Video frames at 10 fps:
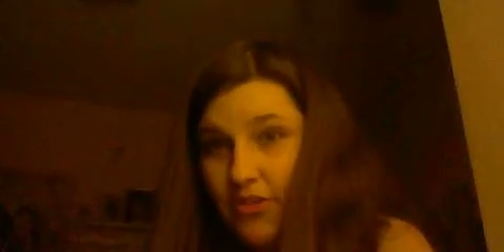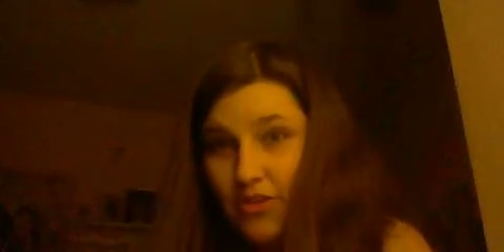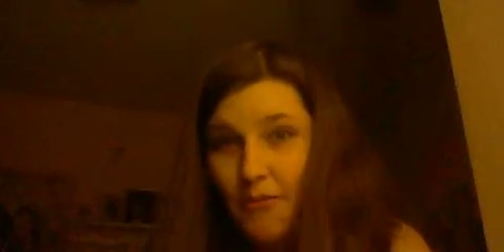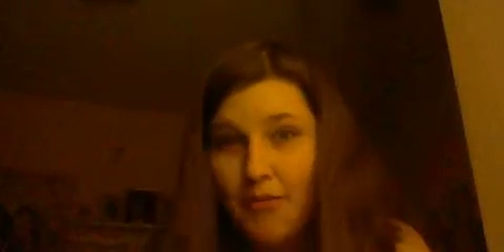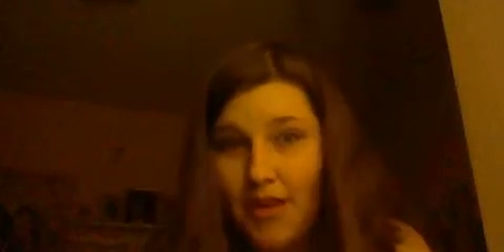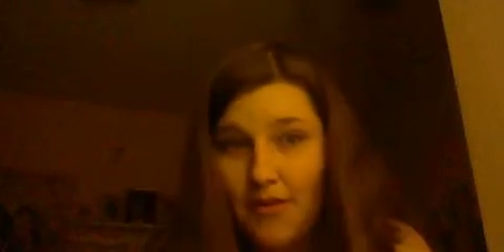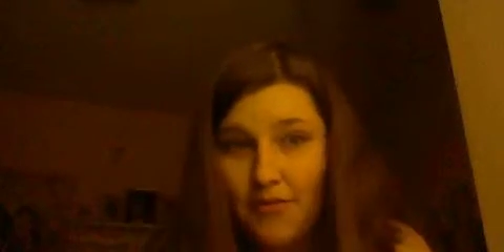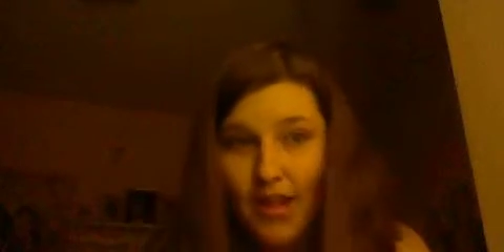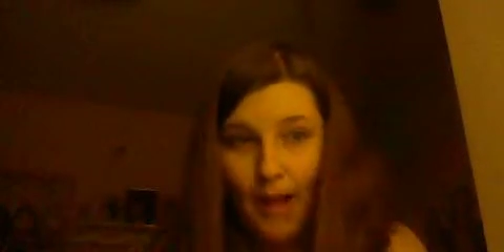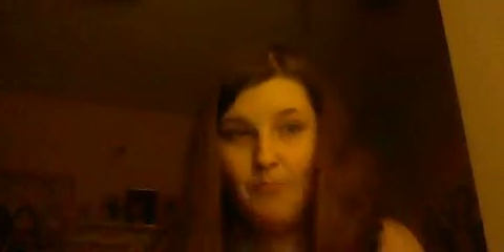
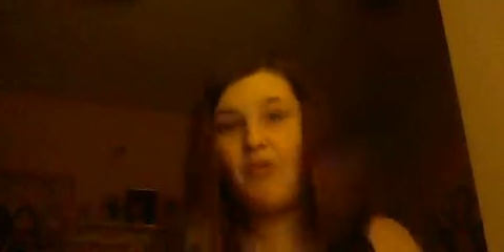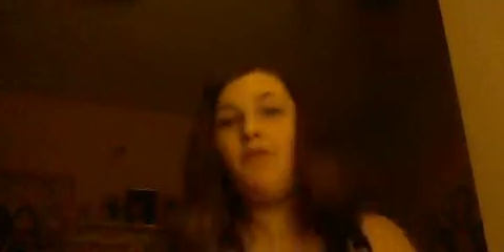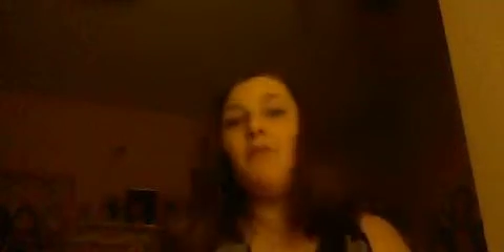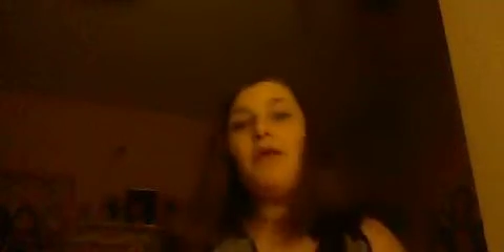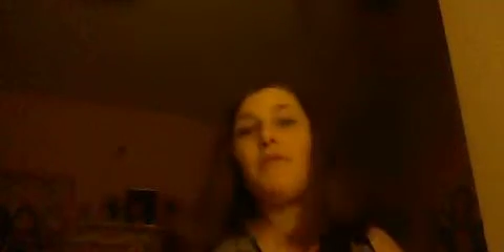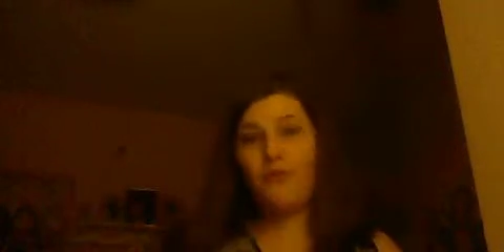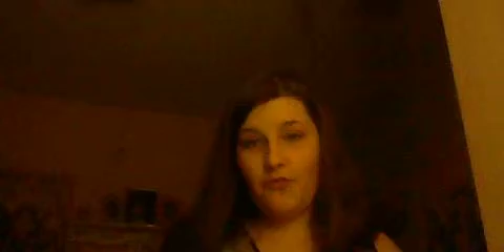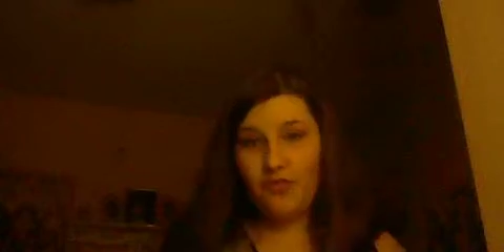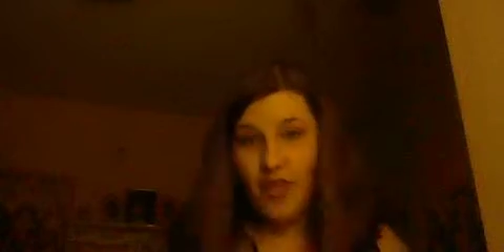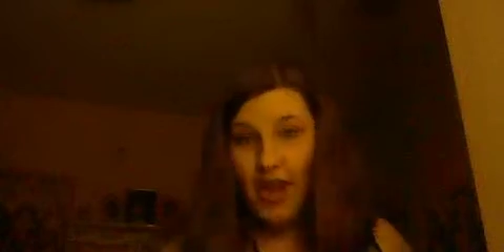sometimes, like, maybe
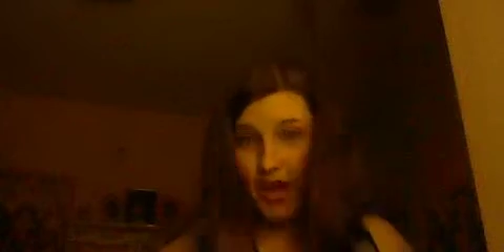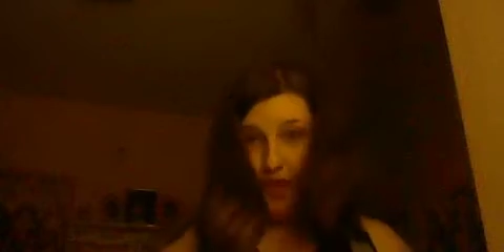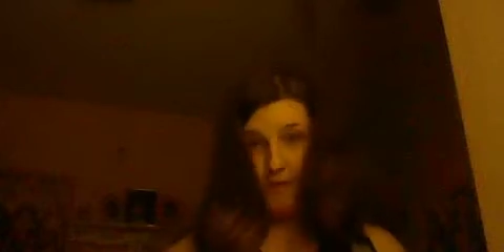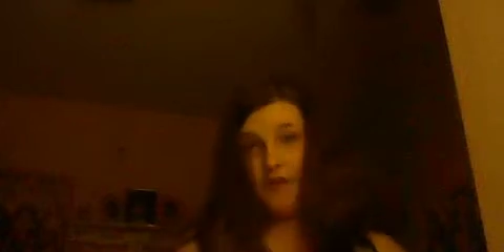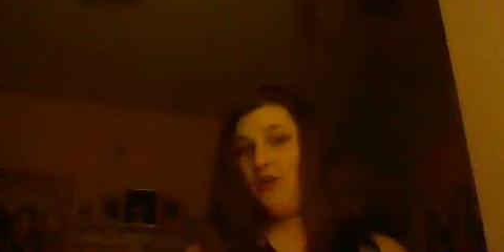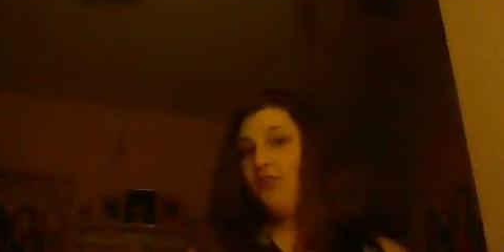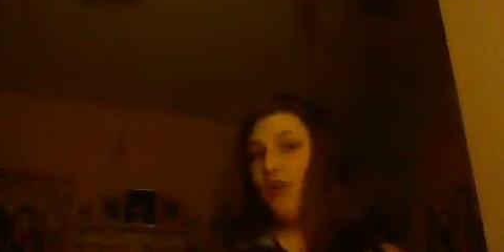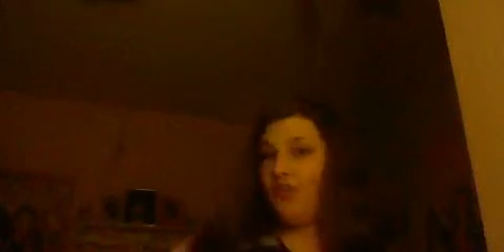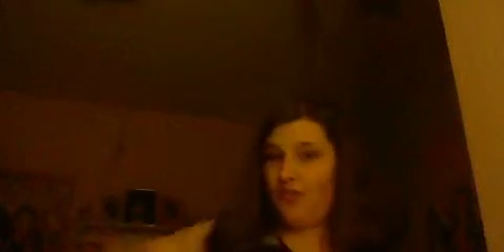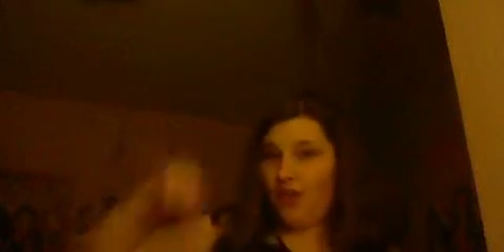say a customer
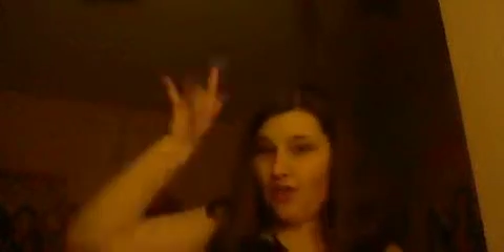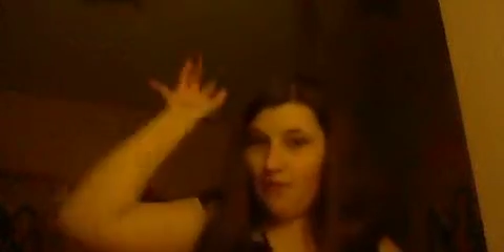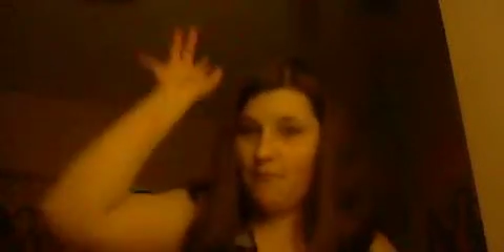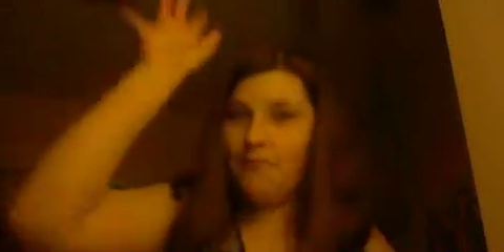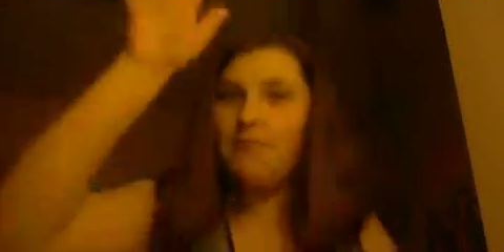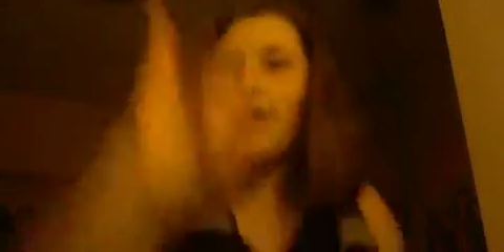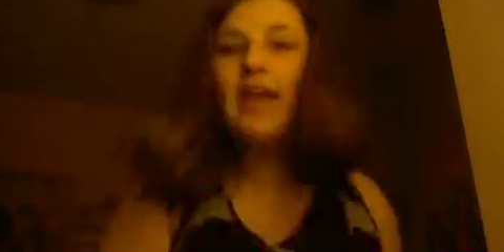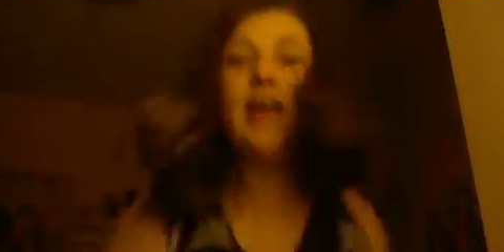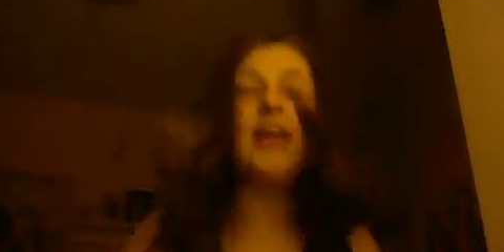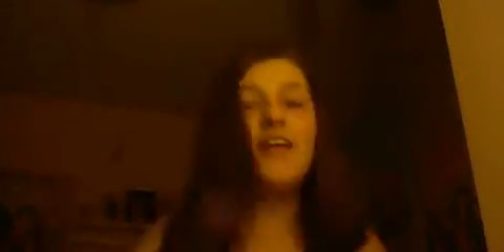goes into Taco
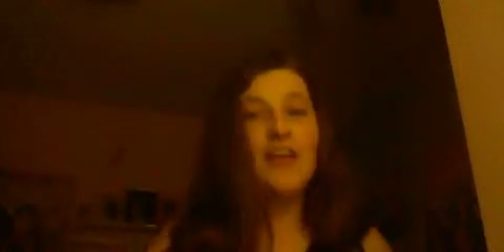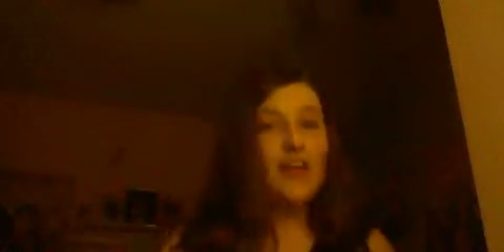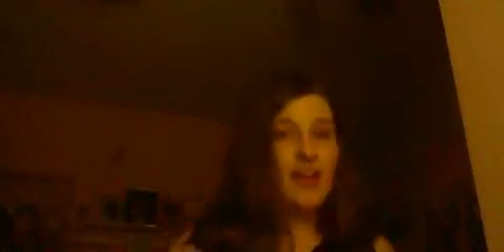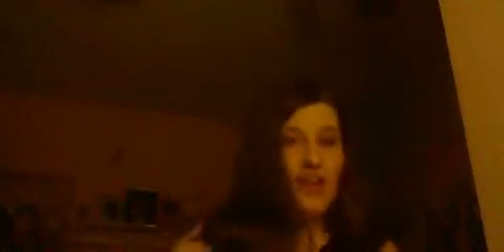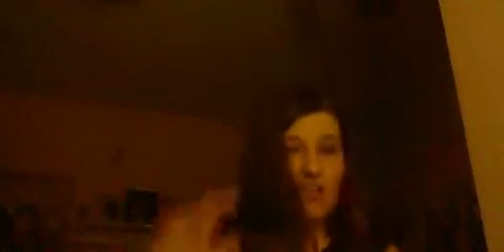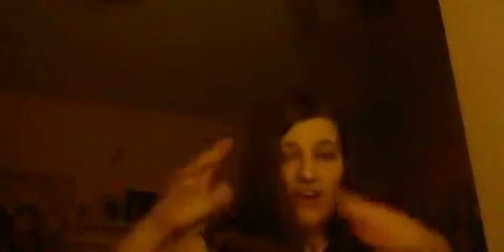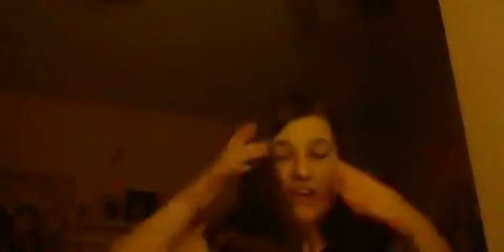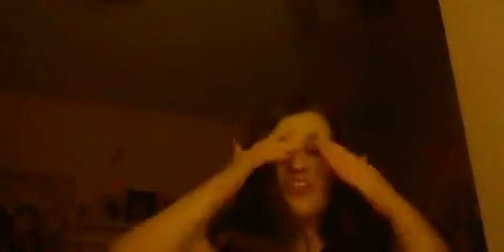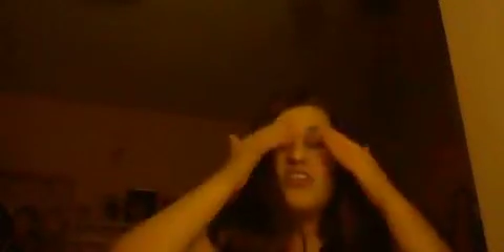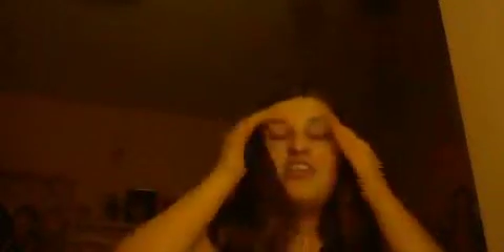Mia,
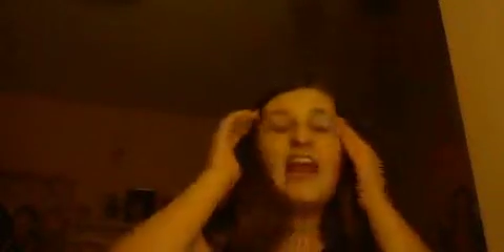they